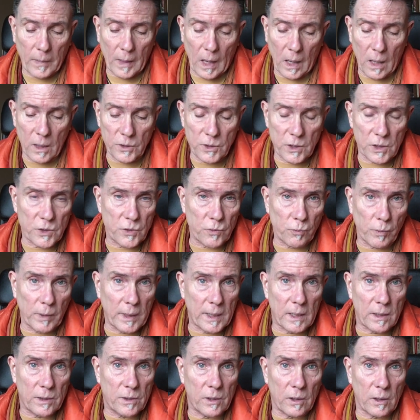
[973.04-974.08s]
I'll just
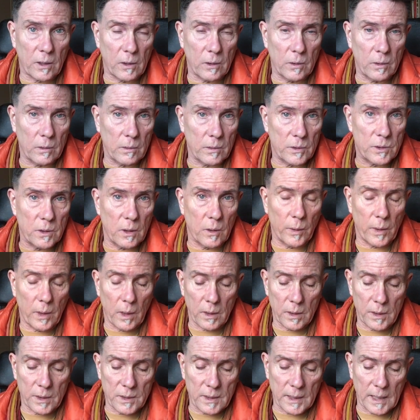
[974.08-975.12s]
read it to you so we
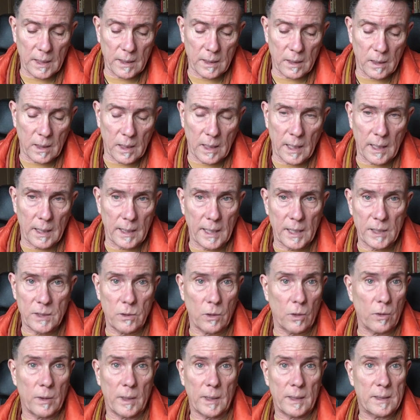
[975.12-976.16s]
understand it. It's
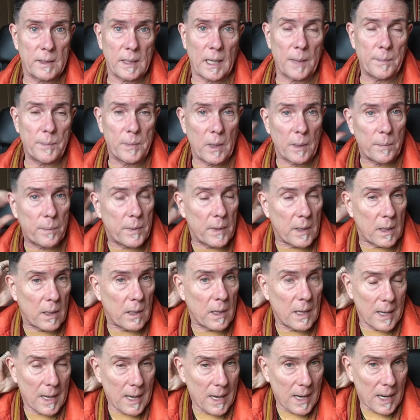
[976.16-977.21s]
already typed up
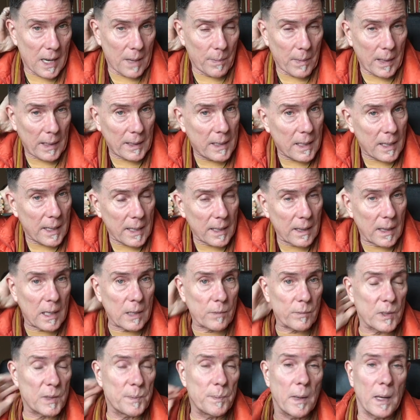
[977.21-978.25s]
there. I'm not getting a lot
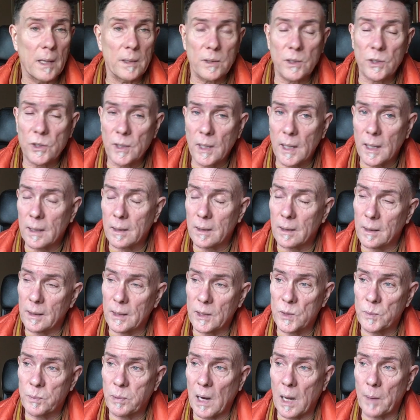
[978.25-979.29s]
of responses yet.
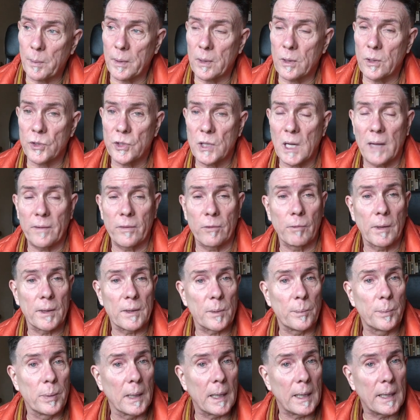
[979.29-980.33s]
It's probably because you haven't read
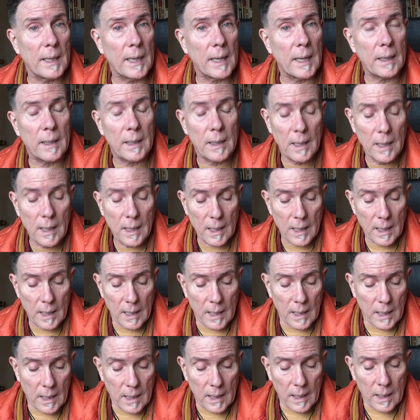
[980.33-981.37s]
the play yet.
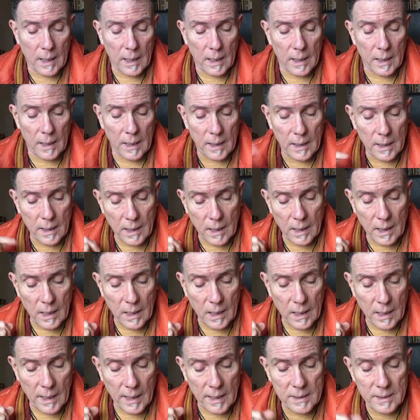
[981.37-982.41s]

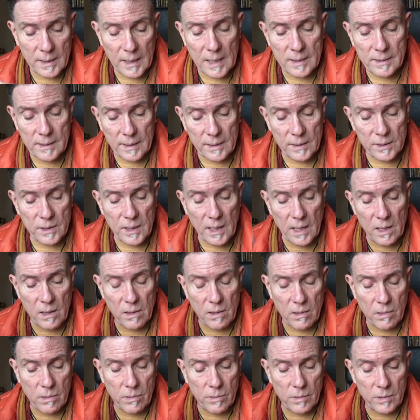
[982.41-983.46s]
It says in
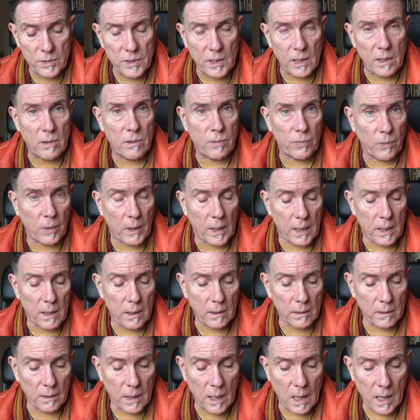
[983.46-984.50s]
scene
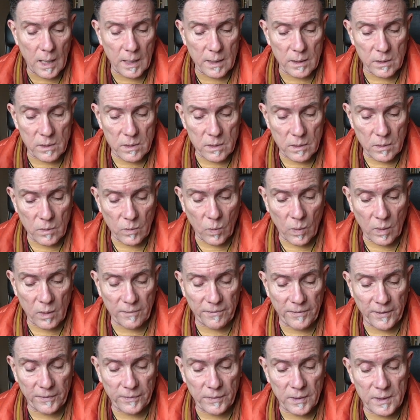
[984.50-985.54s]
3, lines
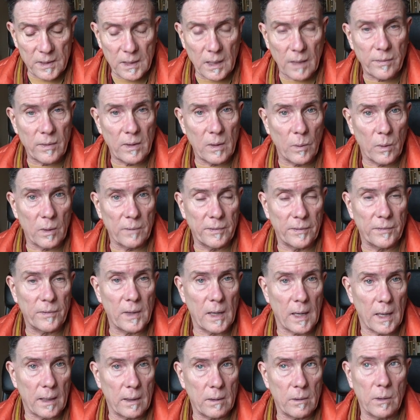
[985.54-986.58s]
157 and
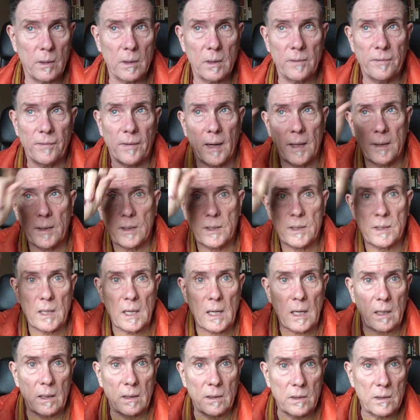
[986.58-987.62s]
158. You can find the
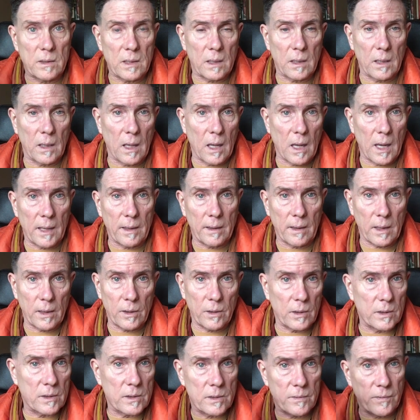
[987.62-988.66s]
scenes and the line there.
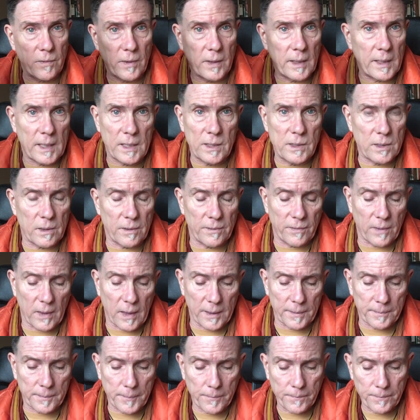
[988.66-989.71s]
It's very easy to
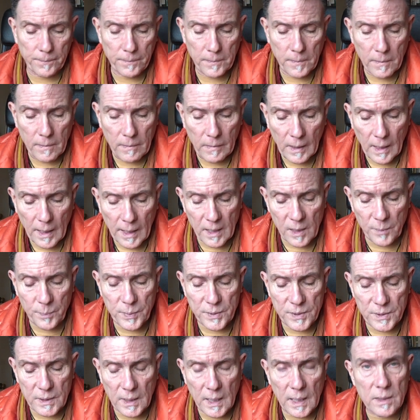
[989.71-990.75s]
find.
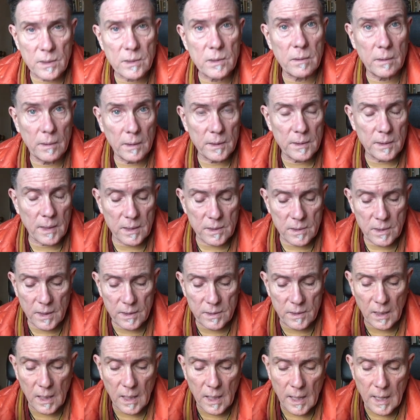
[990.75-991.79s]
Oedipus says, he says
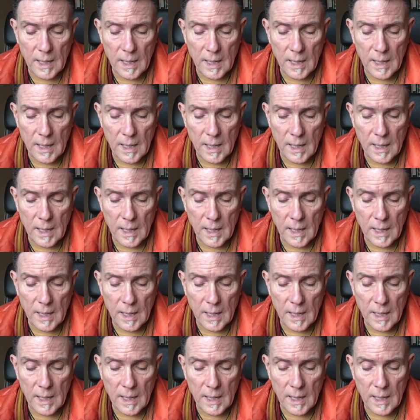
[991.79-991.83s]
this.